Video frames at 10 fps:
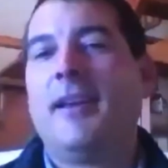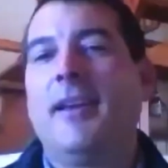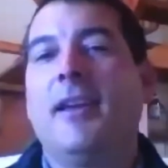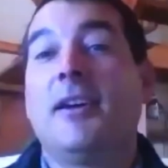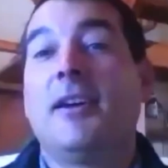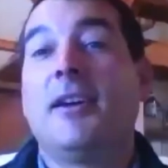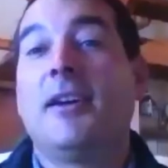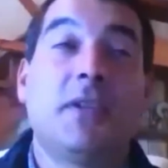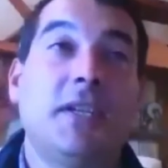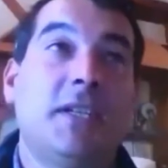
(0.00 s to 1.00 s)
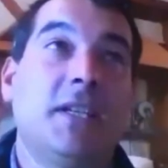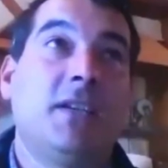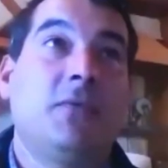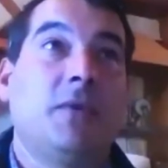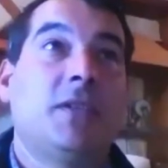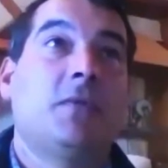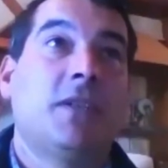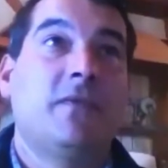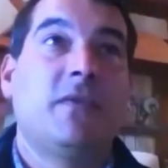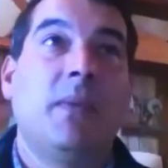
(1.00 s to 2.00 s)
Yeah, so this one is
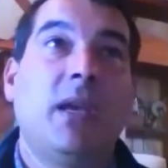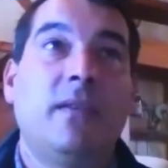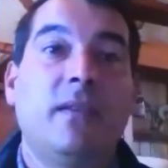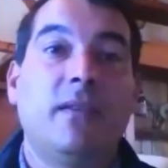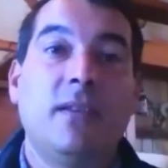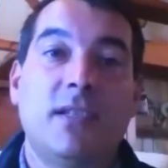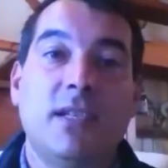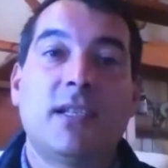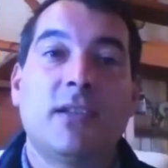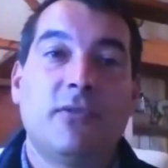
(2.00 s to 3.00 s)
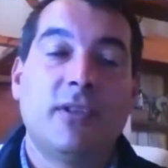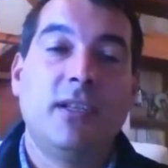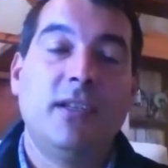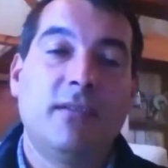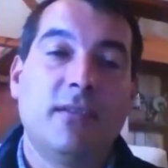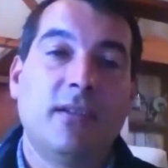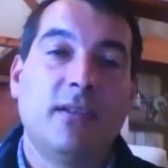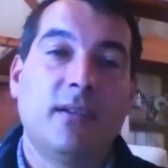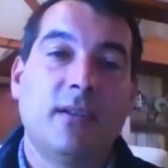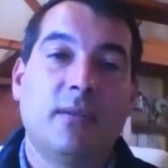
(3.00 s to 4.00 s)
was fermented in
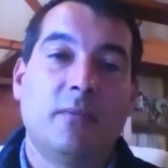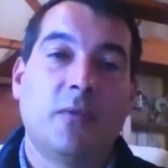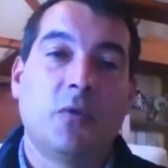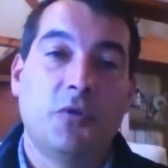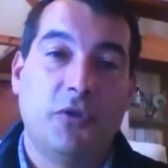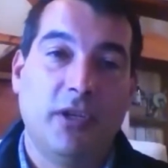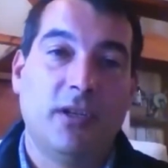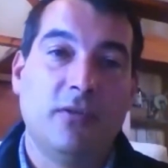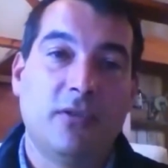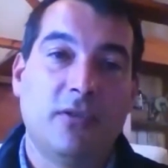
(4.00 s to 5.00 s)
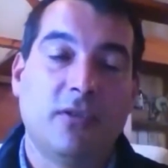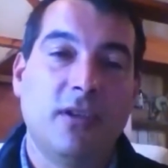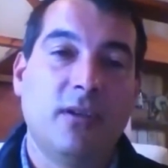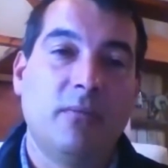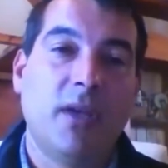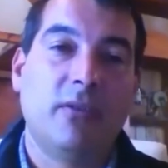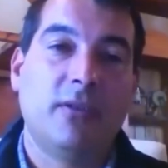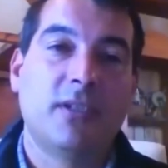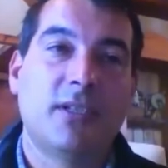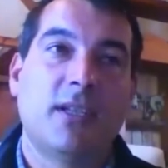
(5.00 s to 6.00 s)
600-liter Austrian oak stocking
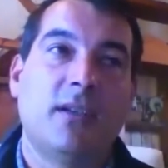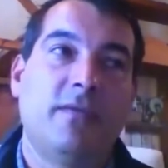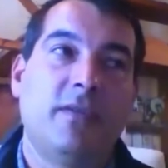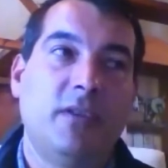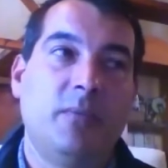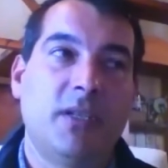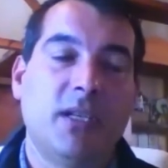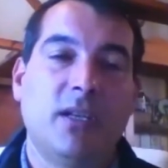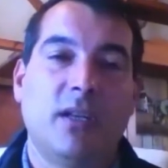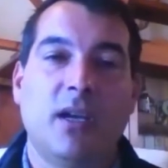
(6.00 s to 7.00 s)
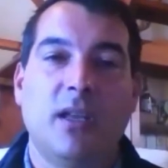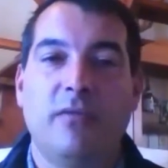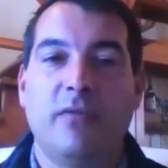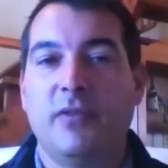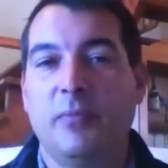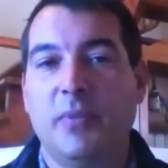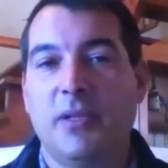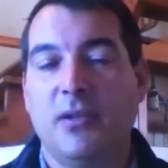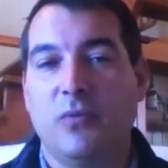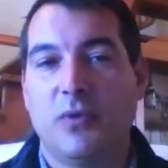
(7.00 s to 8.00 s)
barrels, 50%, and the other
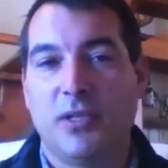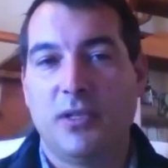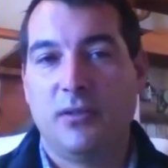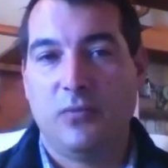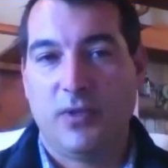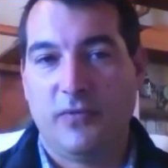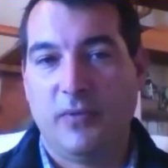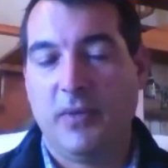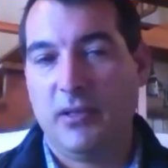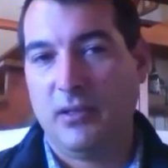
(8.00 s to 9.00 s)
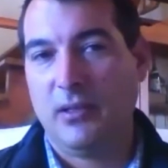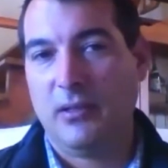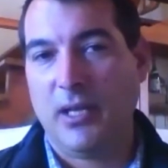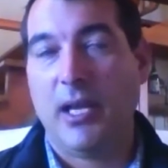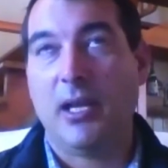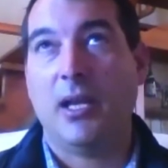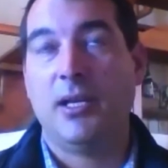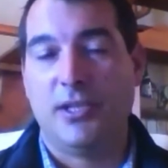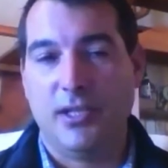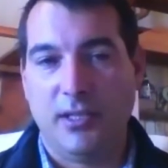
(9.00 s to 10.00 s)
50% was fermented in and
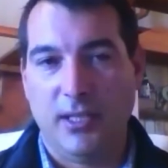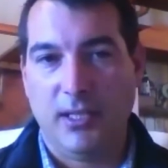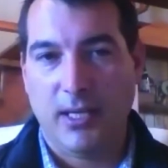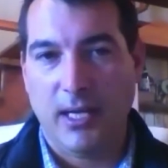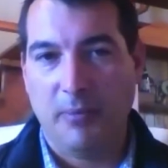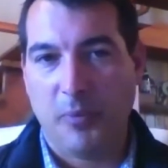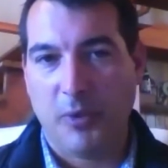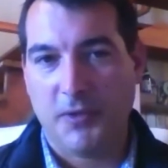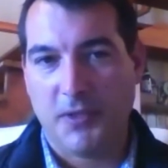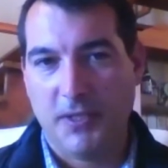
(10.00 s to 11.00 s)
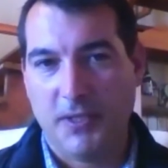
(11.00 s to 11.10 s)
aged in clay pots.